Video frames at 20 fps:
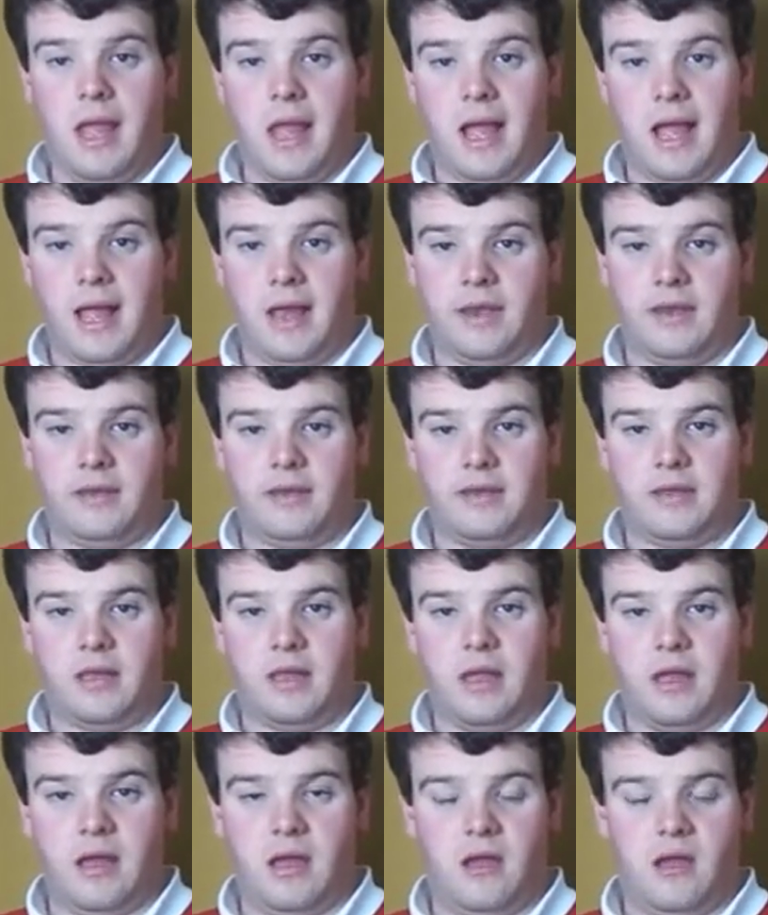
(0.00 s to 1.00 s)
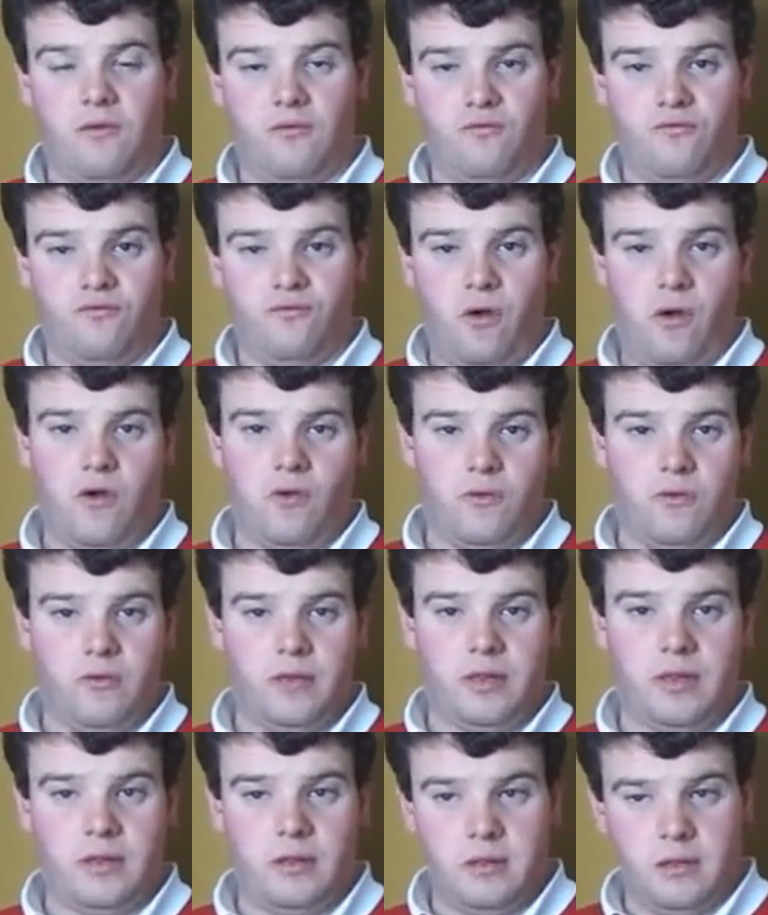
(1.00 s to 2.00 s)
And
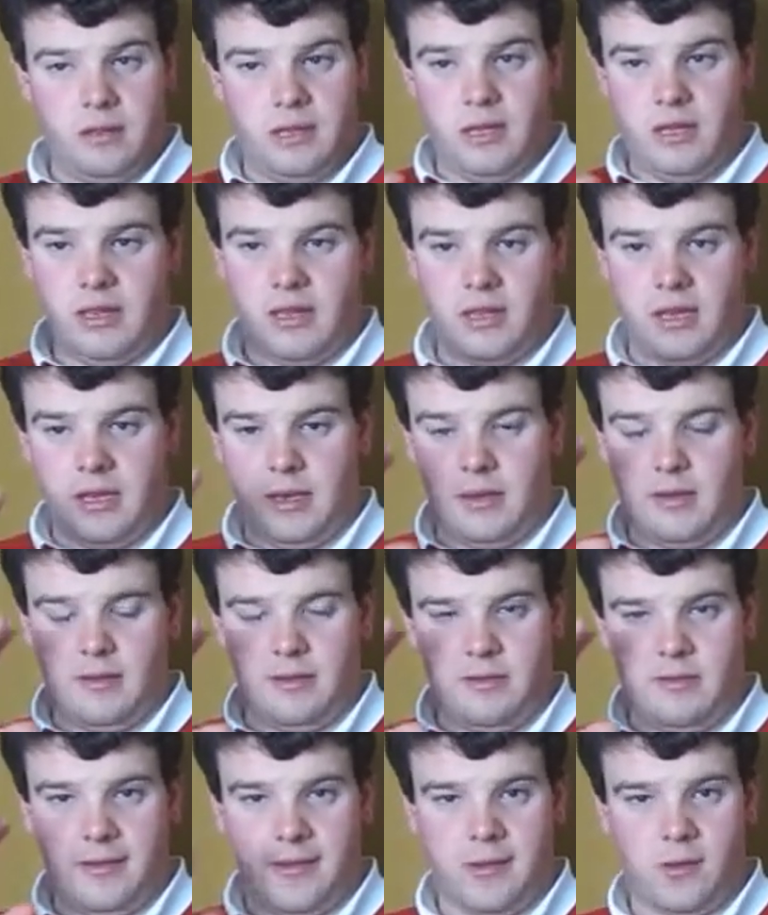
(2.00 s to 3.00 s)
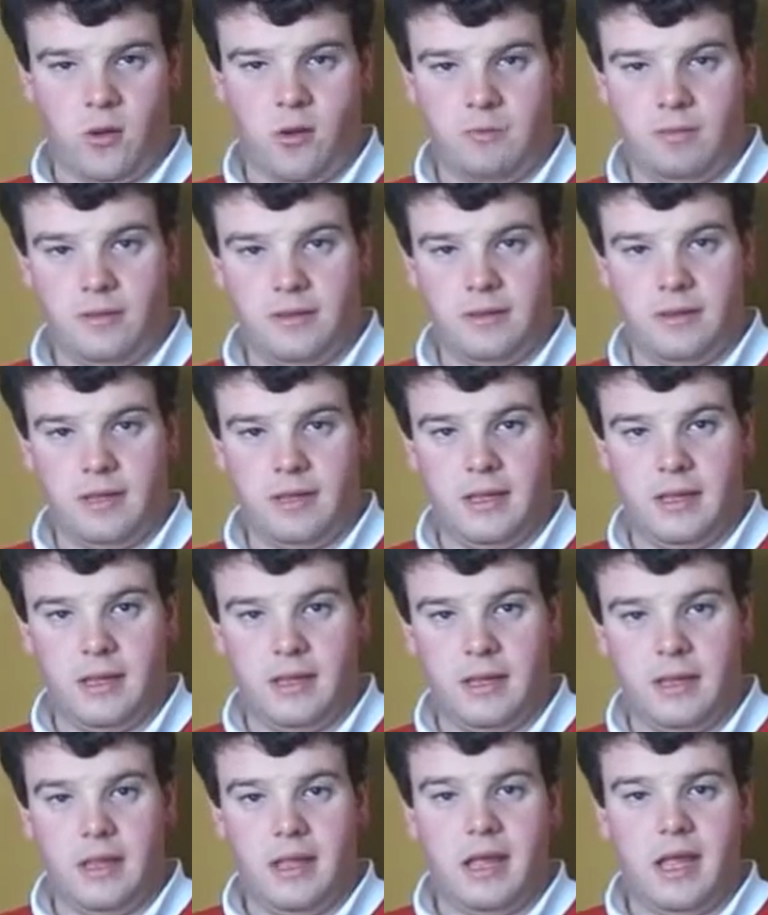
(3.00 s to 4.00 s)
Rose is in the shop,
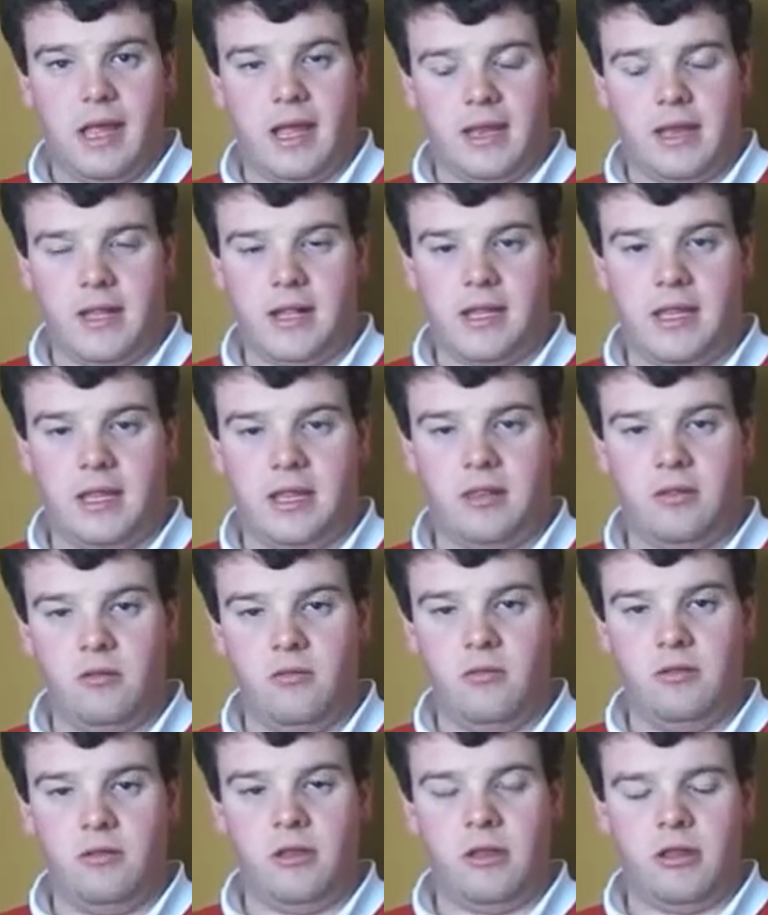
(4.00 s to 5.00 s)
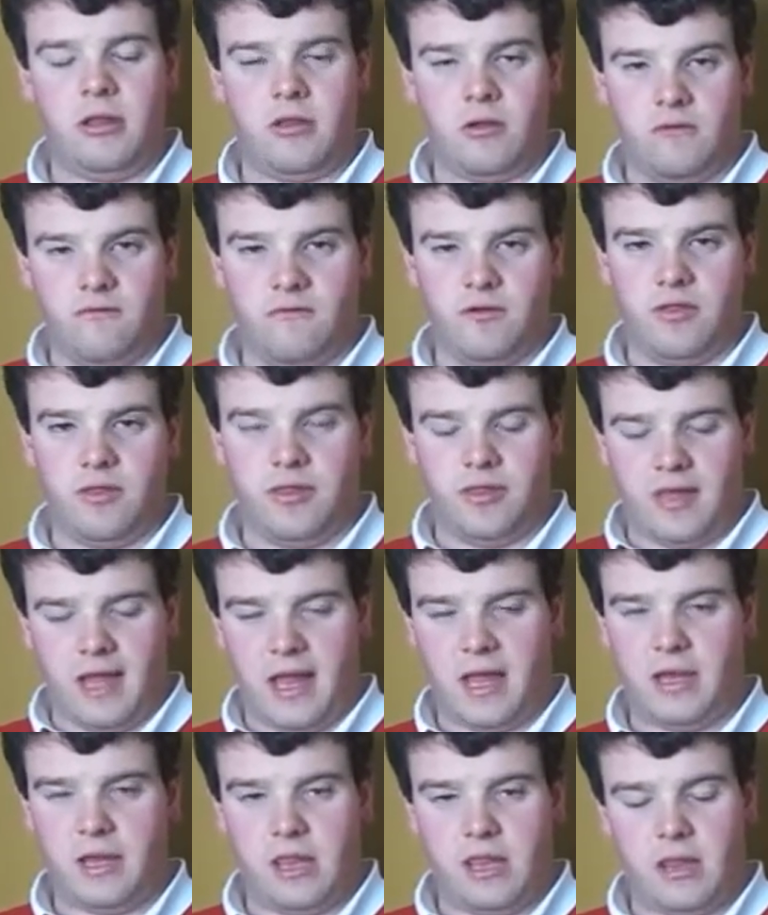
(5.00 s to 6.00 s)
and she soon discovers
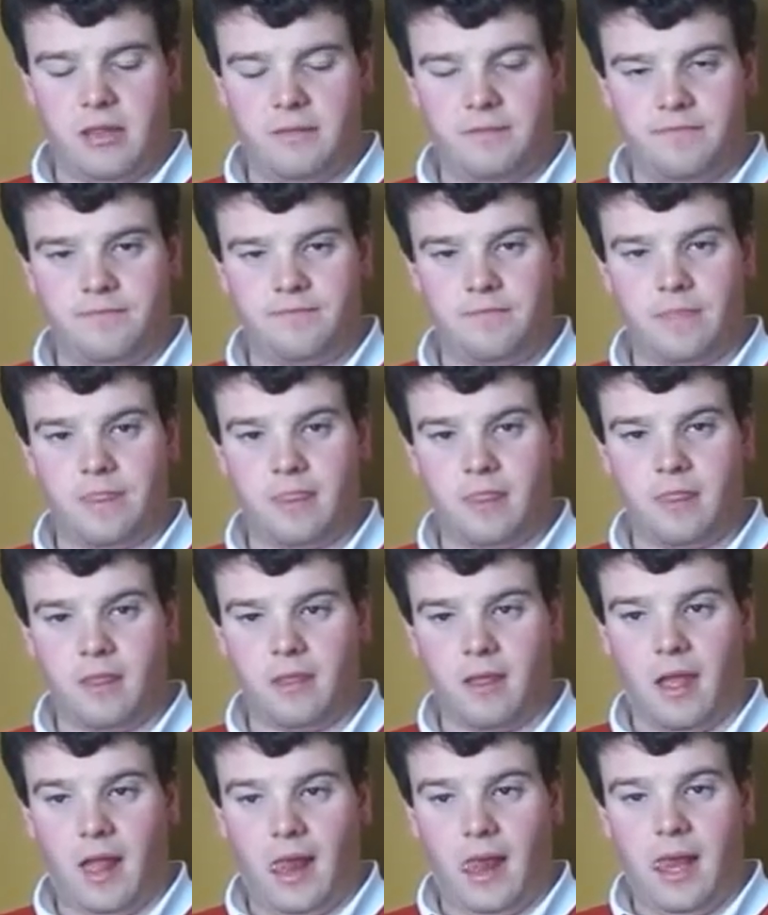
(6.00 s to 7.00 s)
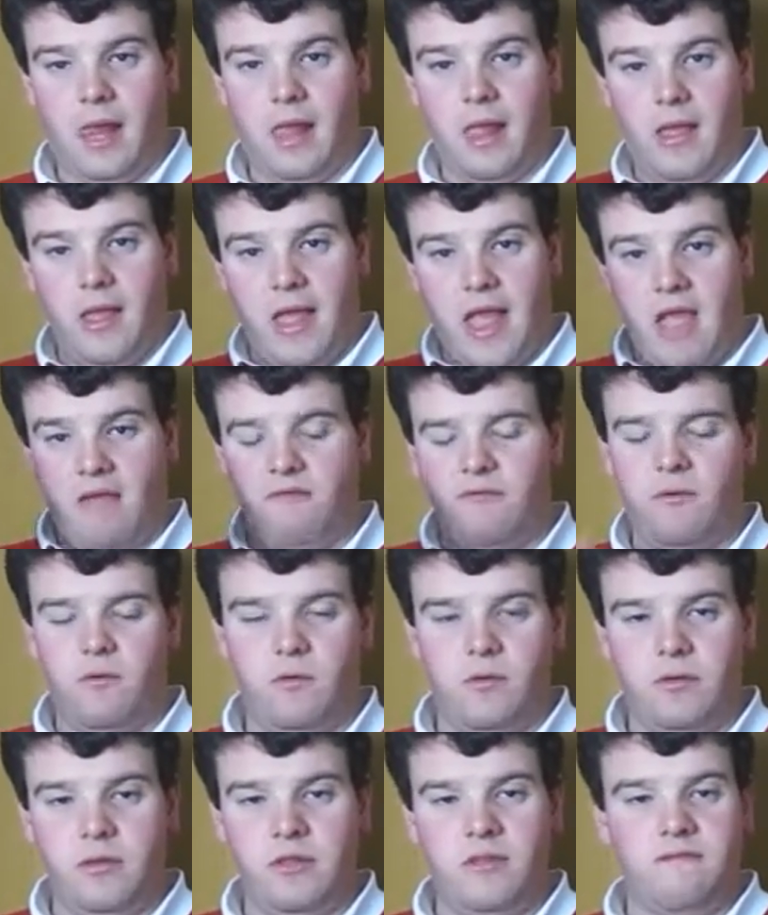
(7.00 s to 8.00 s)
that
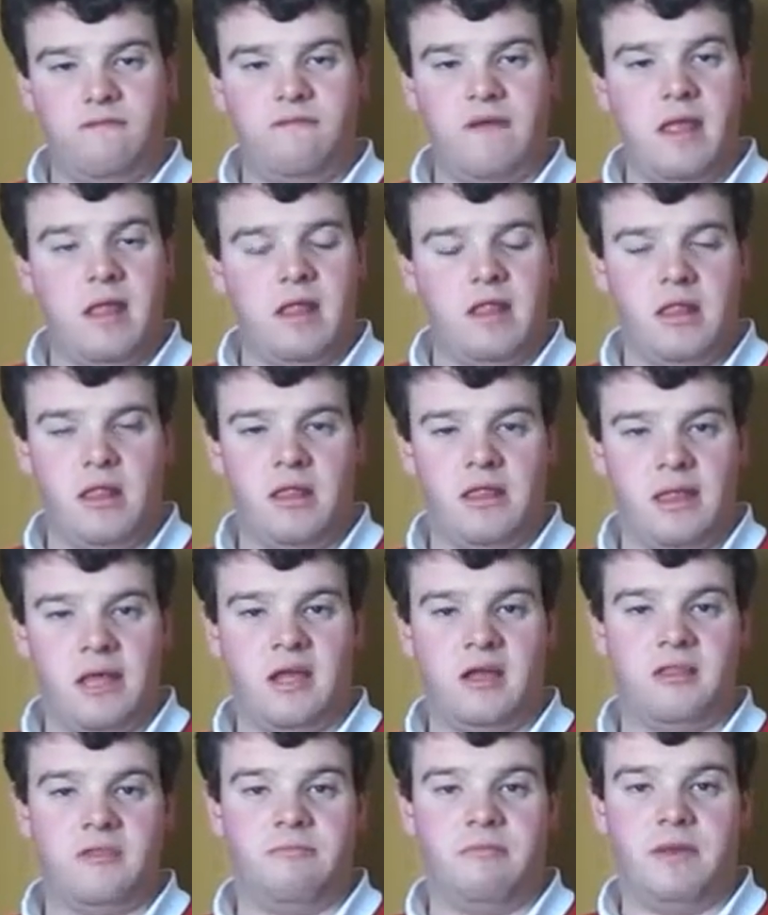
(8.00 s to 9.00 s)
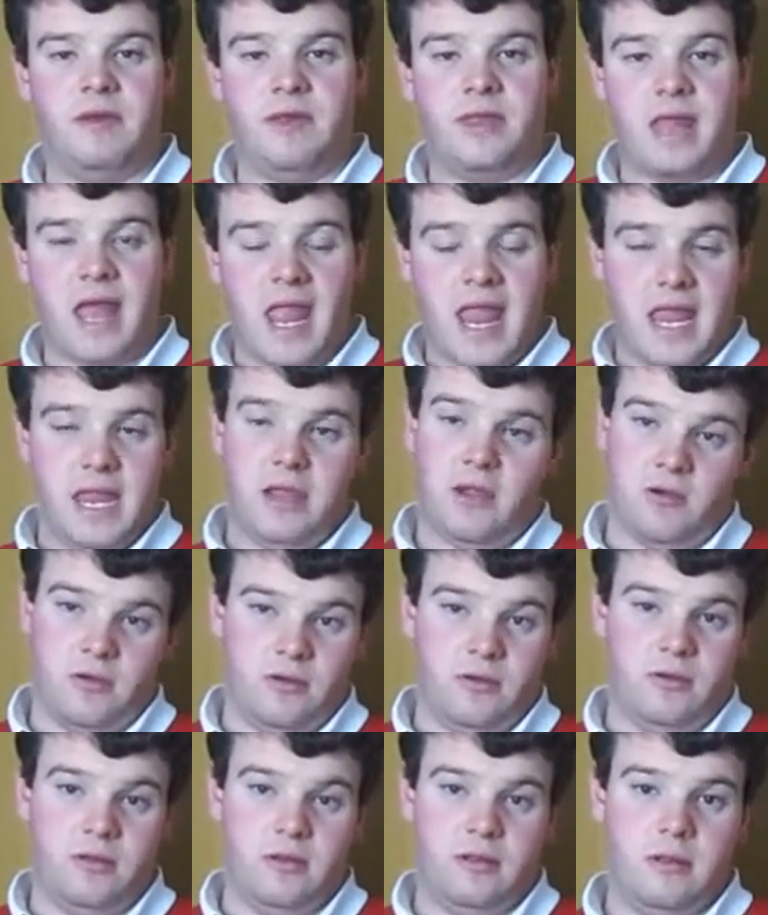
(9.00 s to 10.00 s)
everyone's faces that has been
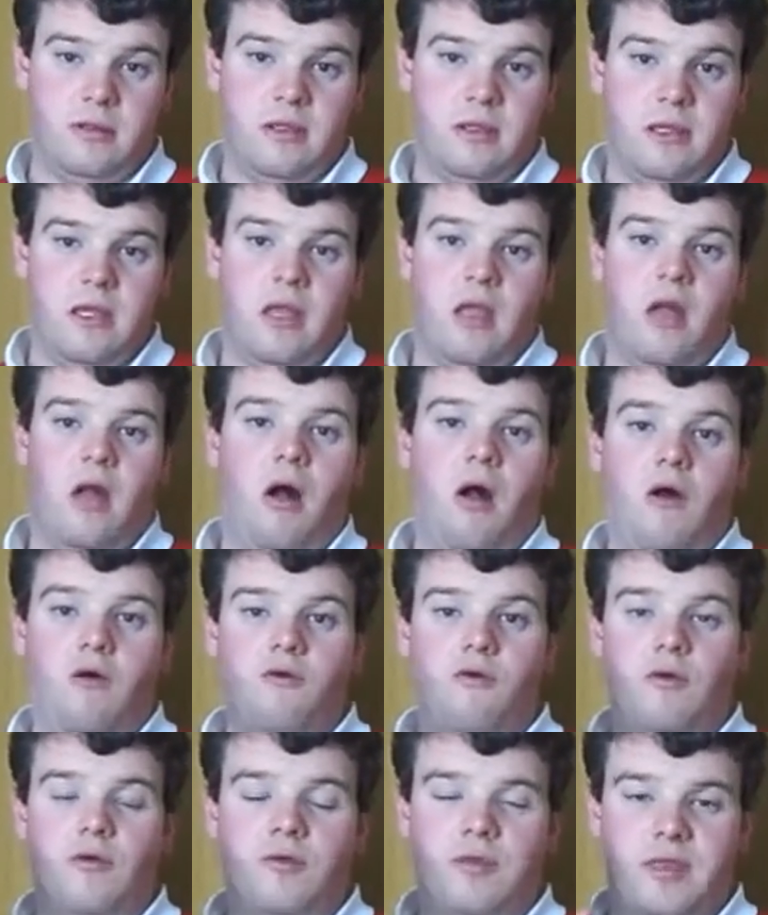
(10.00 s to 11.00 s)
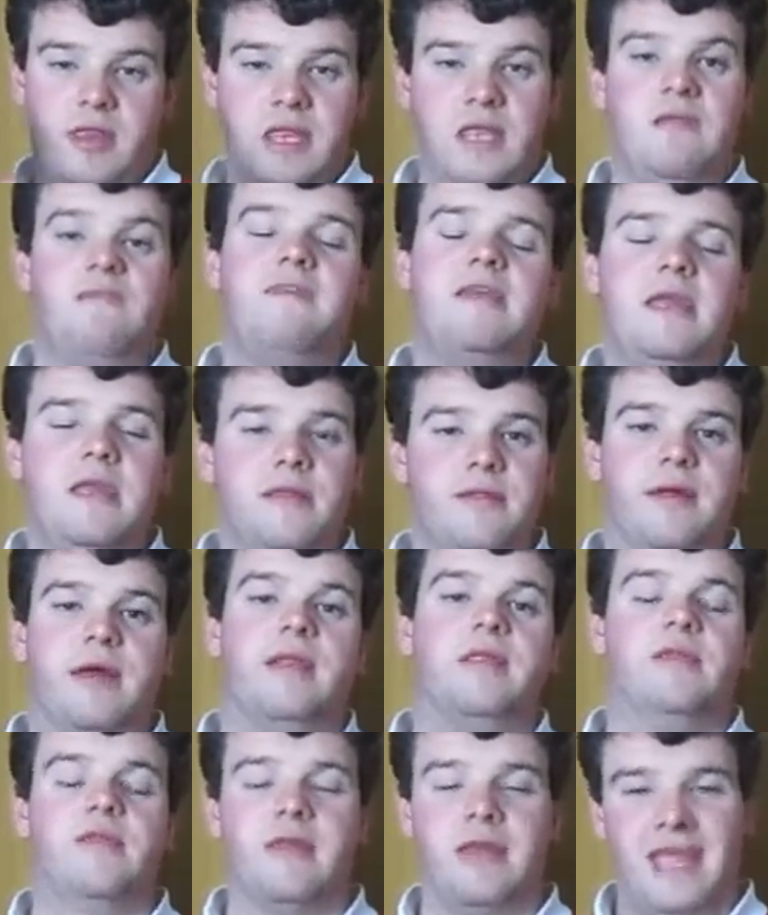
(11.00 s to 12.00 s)
taken are on TV
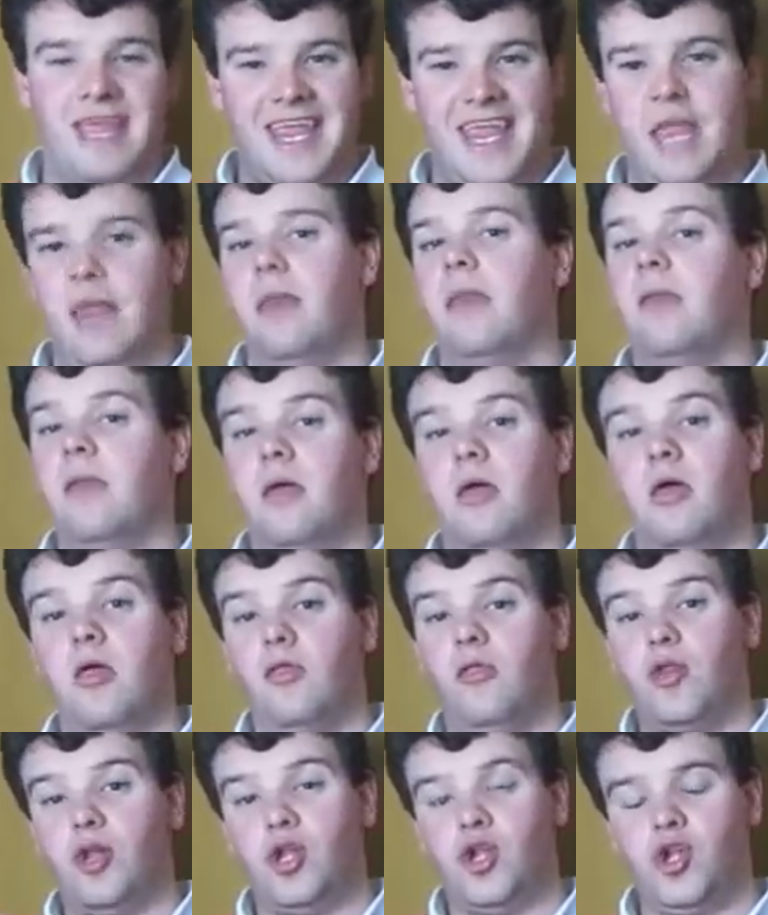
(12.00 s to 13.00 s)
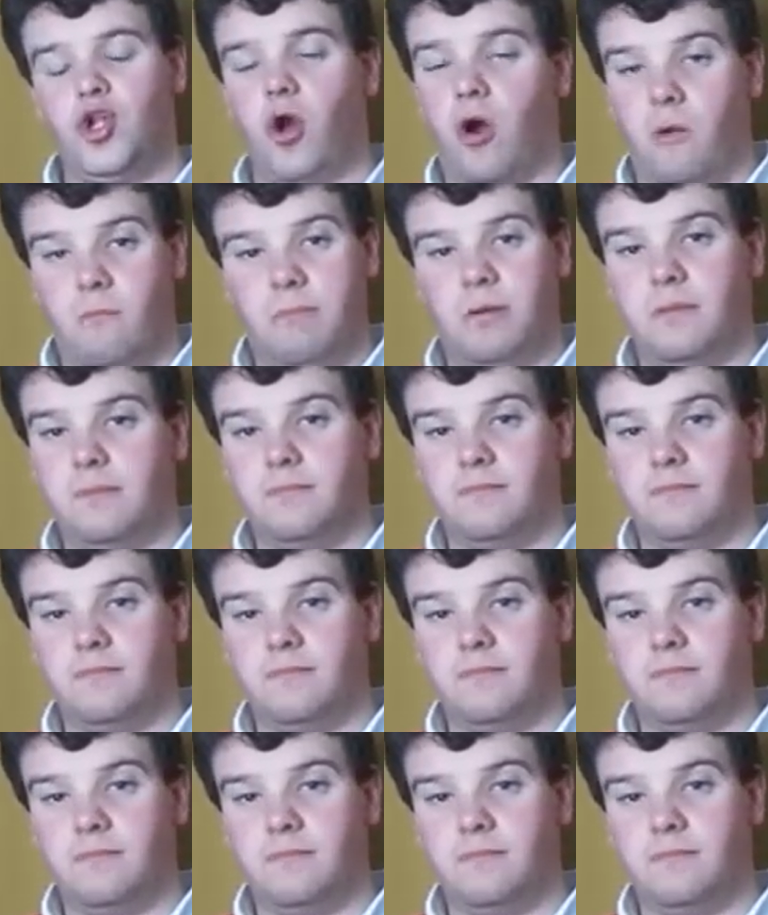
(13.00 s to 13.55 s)
sets in the shop.